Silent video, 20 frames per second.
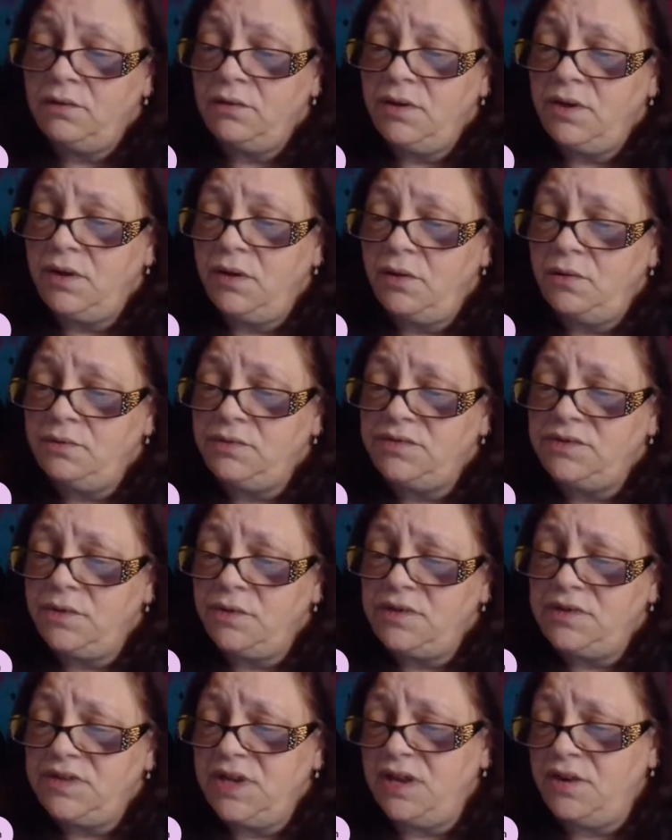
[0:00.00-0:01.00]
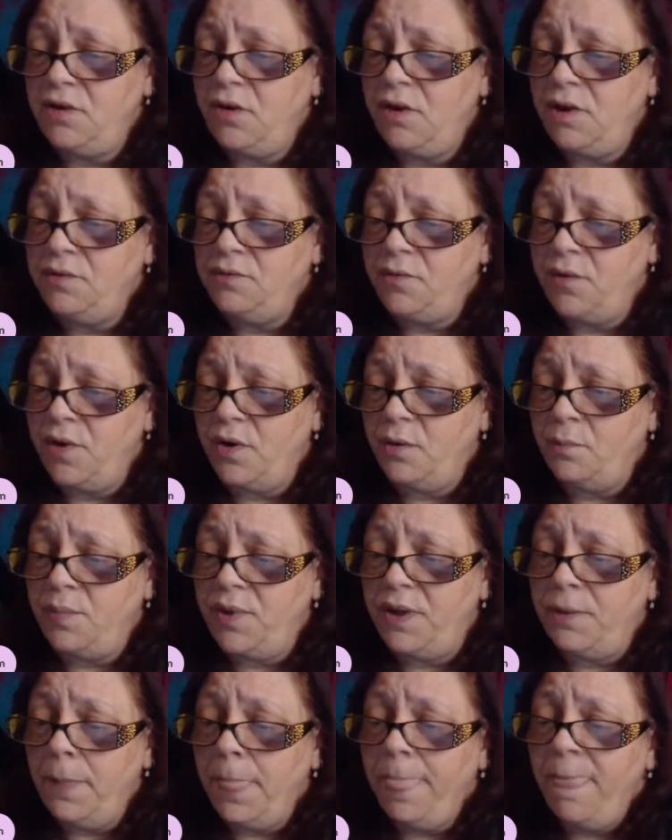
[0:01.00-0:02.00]
so it's kind of hard for her.
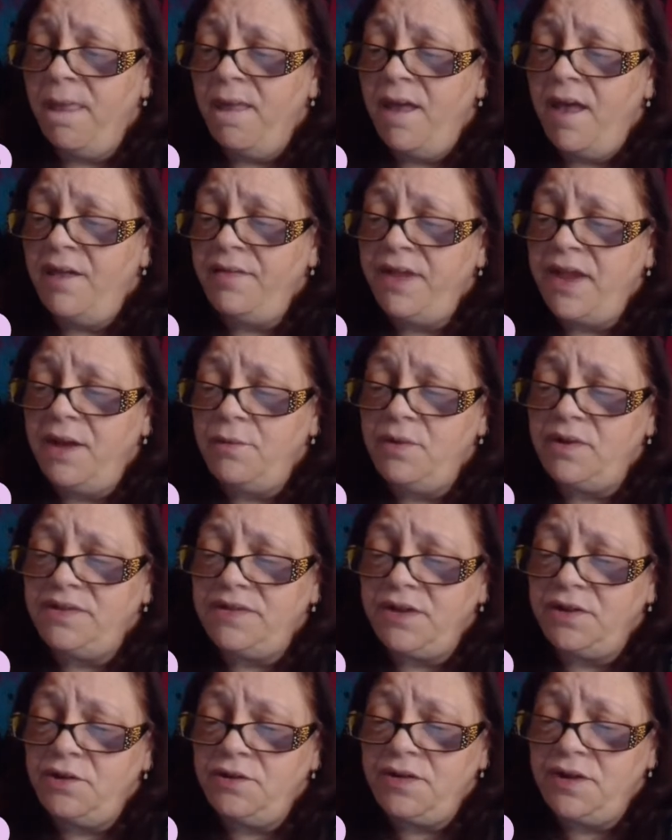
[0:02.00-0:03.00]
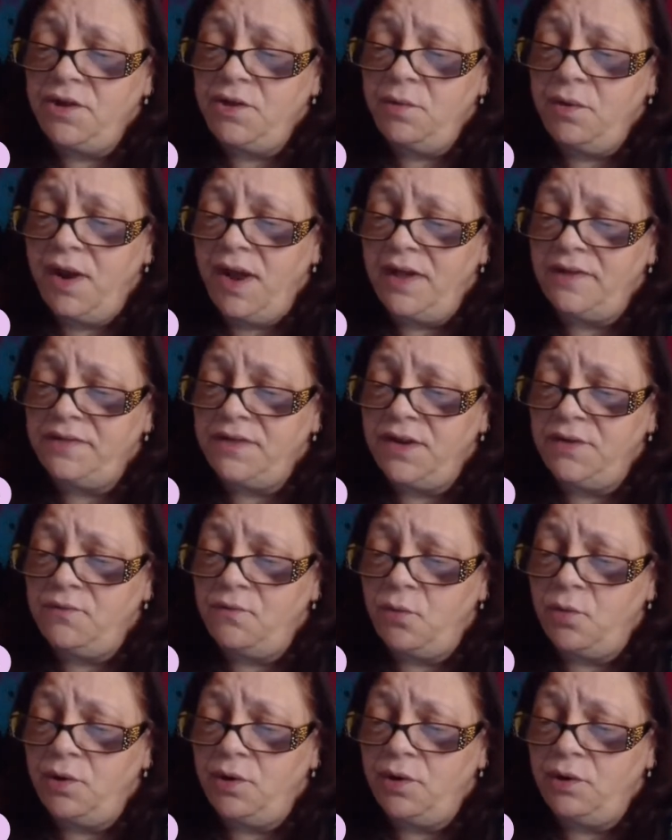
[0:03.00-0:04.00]
But Ellie, I will tell you that you were asking
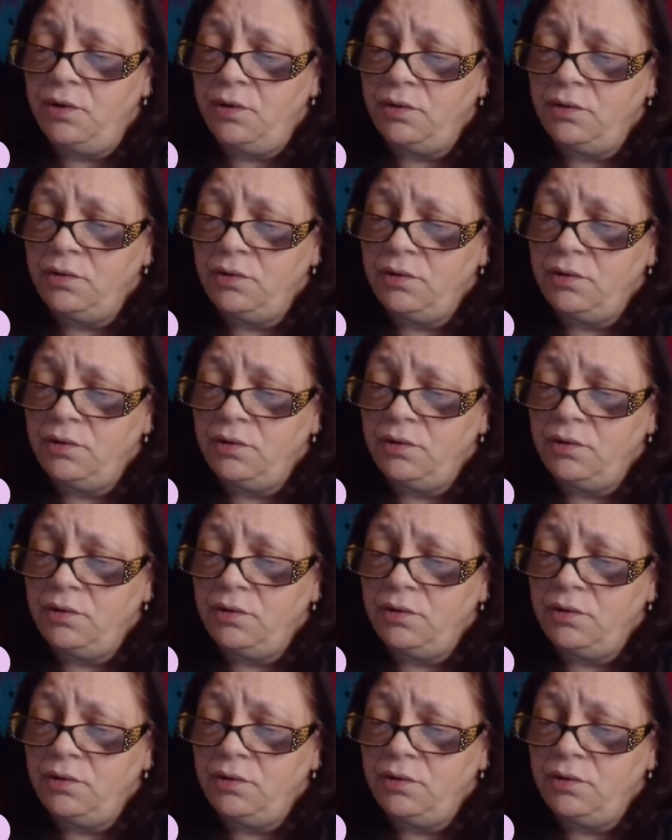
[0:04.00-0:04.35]
for her.